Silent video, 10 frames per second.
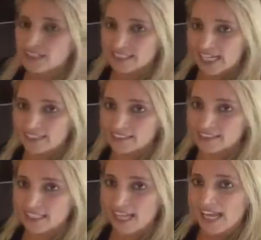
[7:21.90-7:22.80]

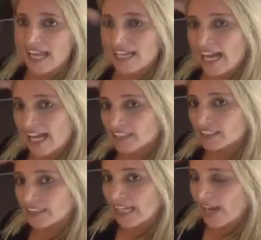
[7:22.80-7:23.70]
stance and
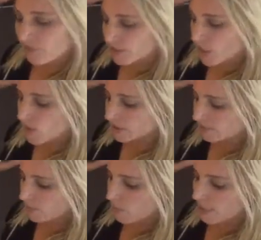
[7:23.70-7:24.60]
actually have her toes
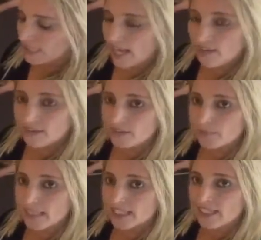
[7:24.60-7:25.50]
even pointed out a little
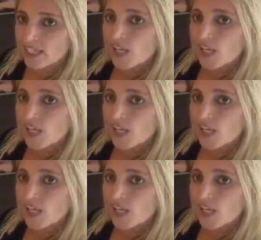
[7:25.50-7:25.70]
bit.